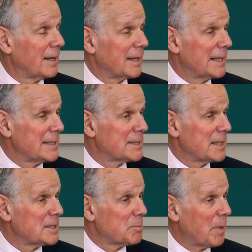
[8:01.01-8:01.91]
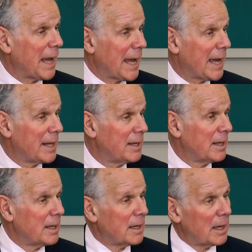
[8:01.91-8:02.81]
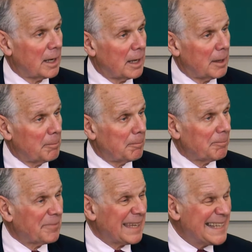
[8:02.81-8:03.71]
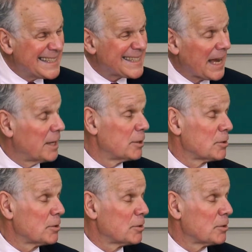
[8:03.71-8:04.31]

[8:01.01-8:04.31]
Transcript: is bad, insider